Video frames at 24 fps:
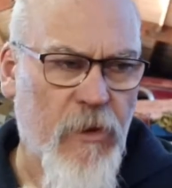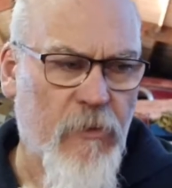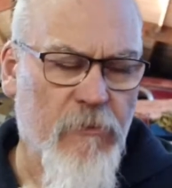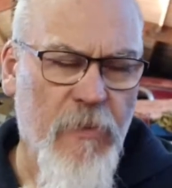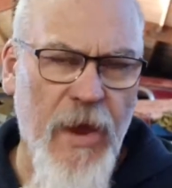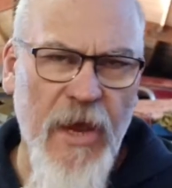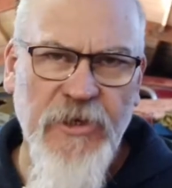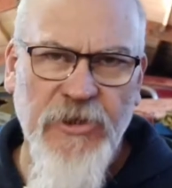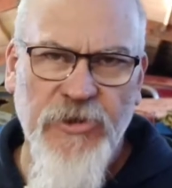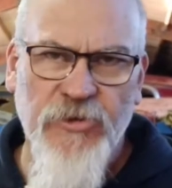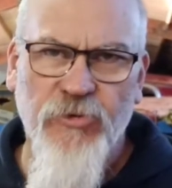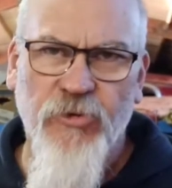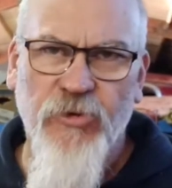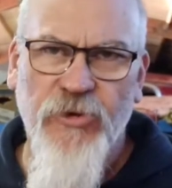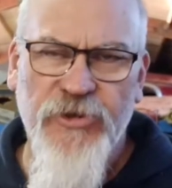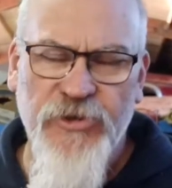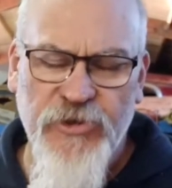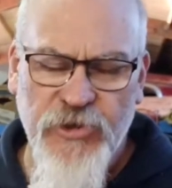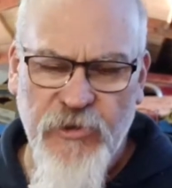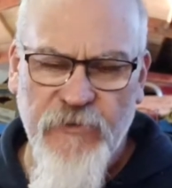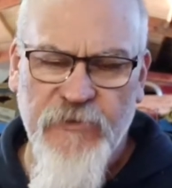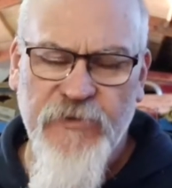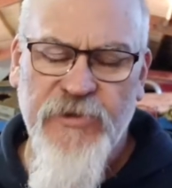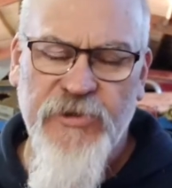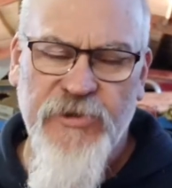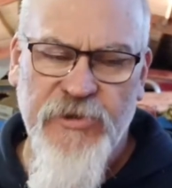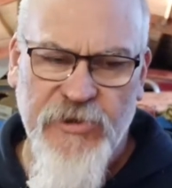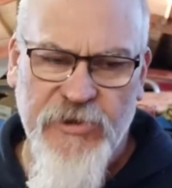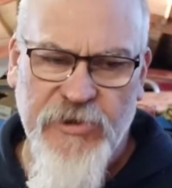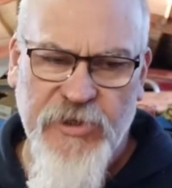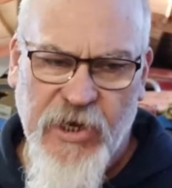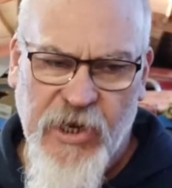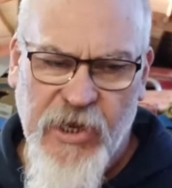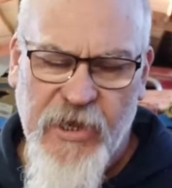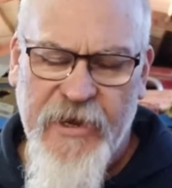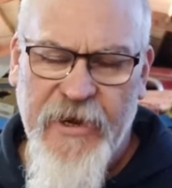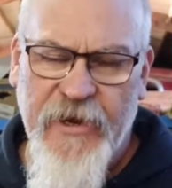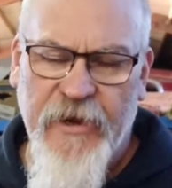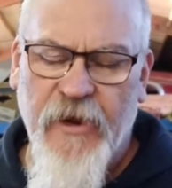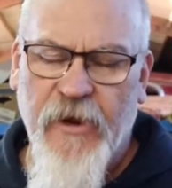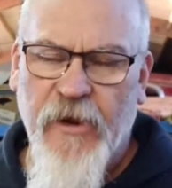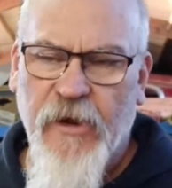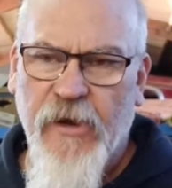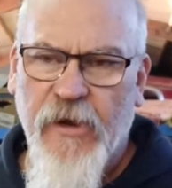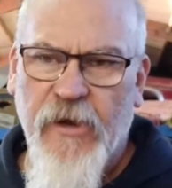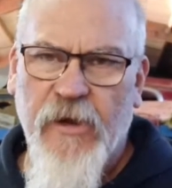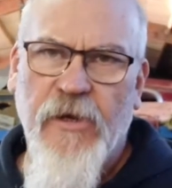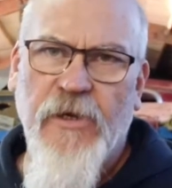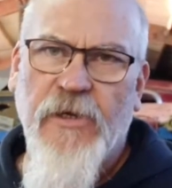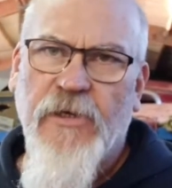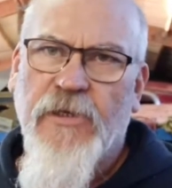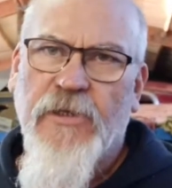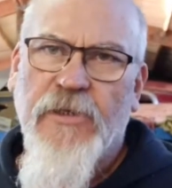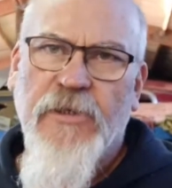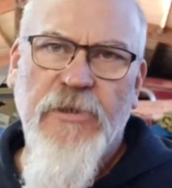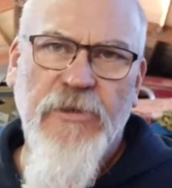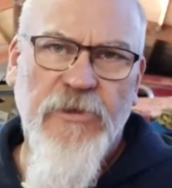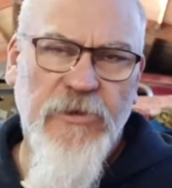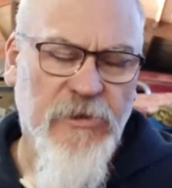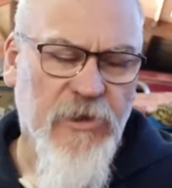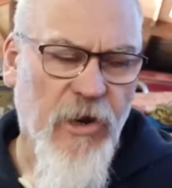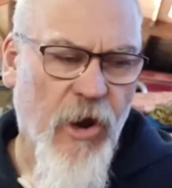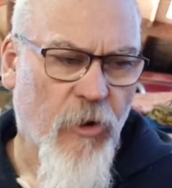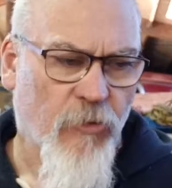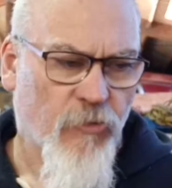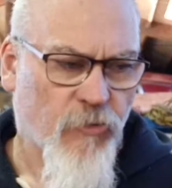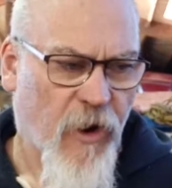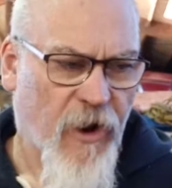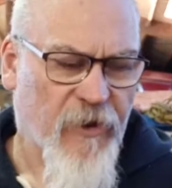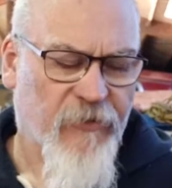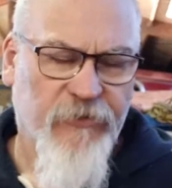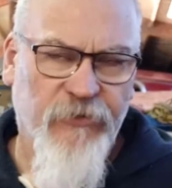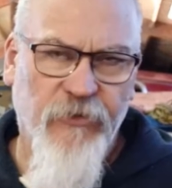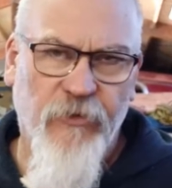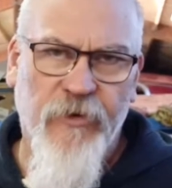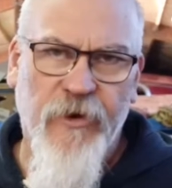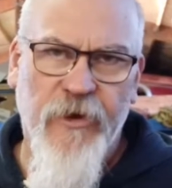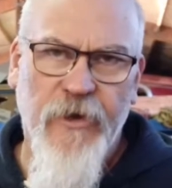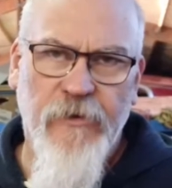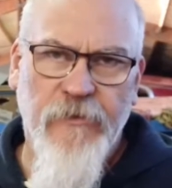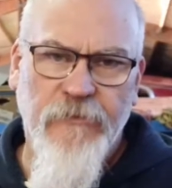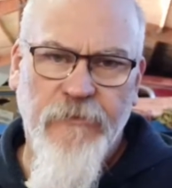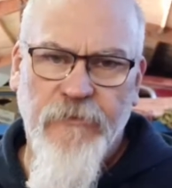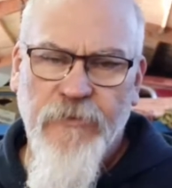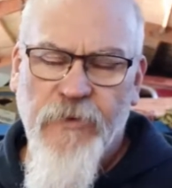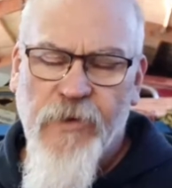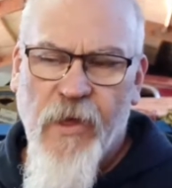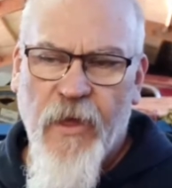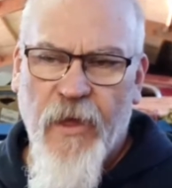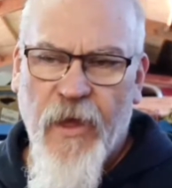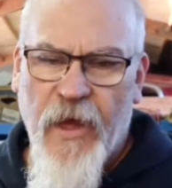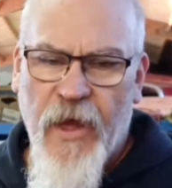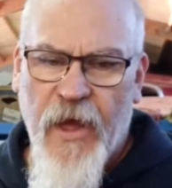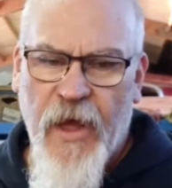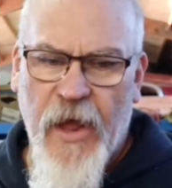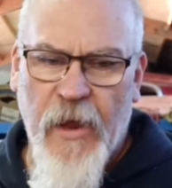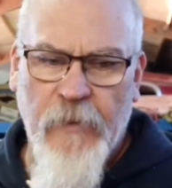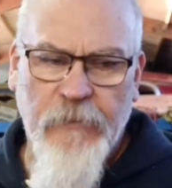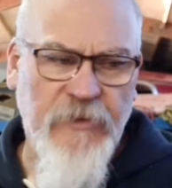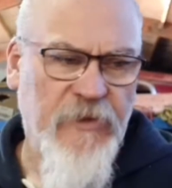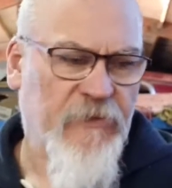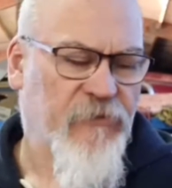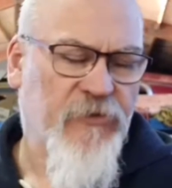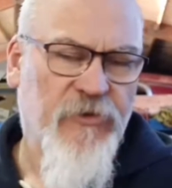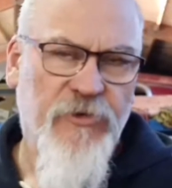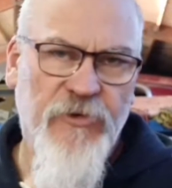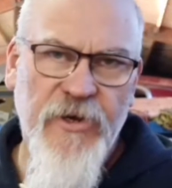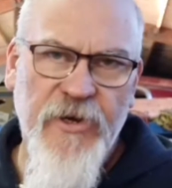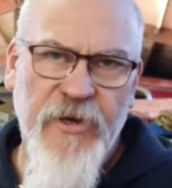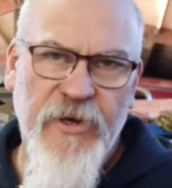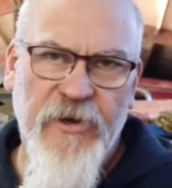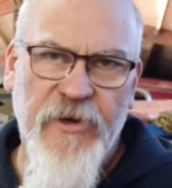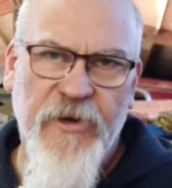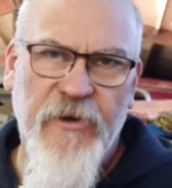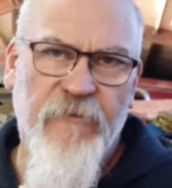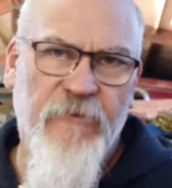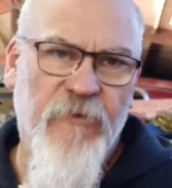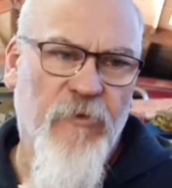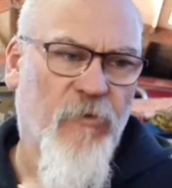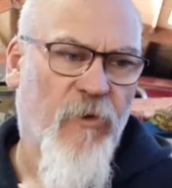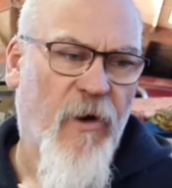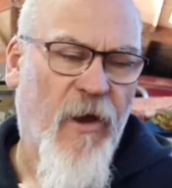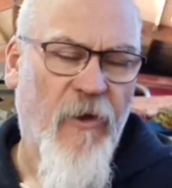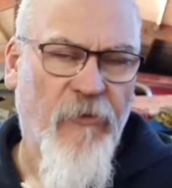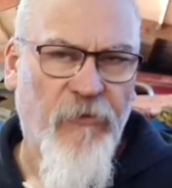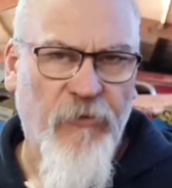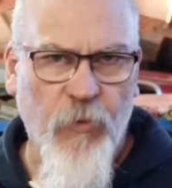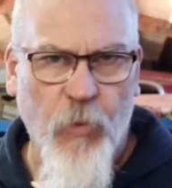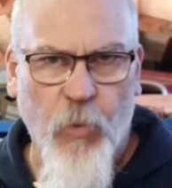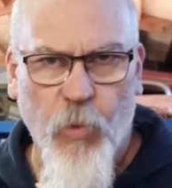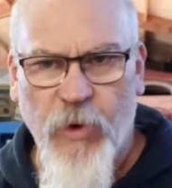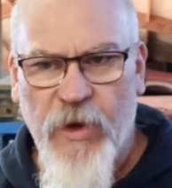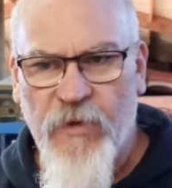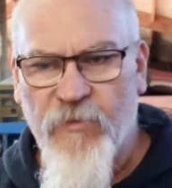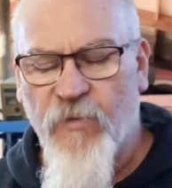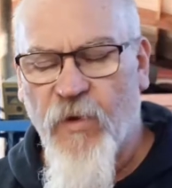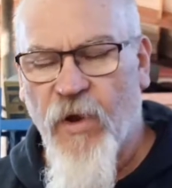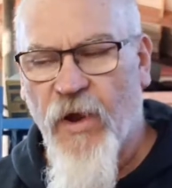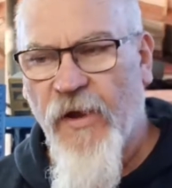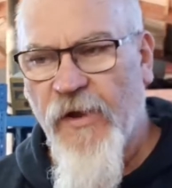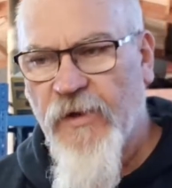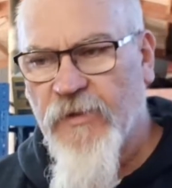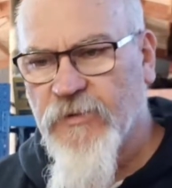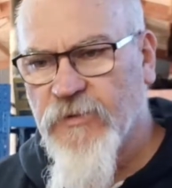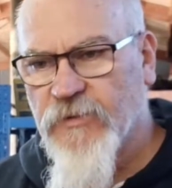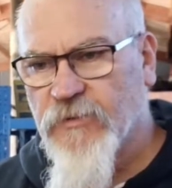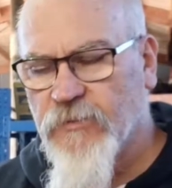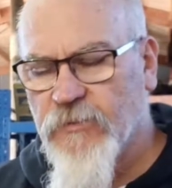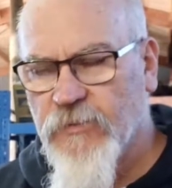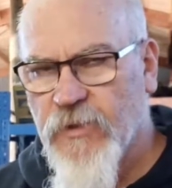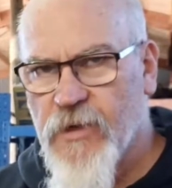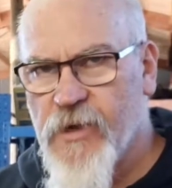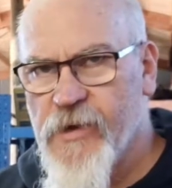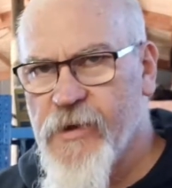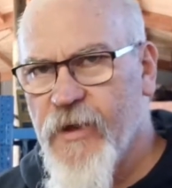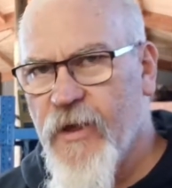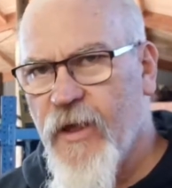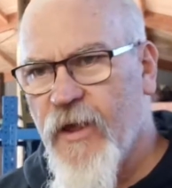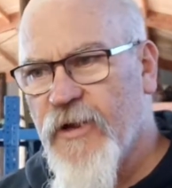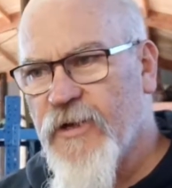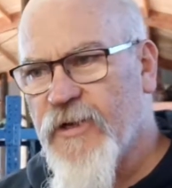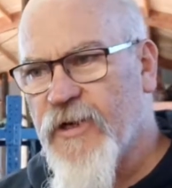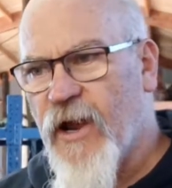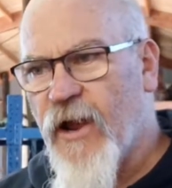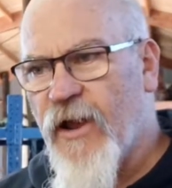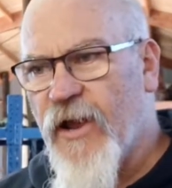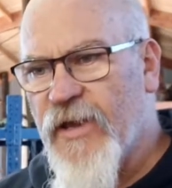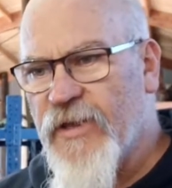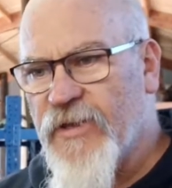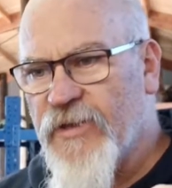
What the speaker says: make sure the surface is clean, there's no rust on it, you've treated it for rust or whatever, you know.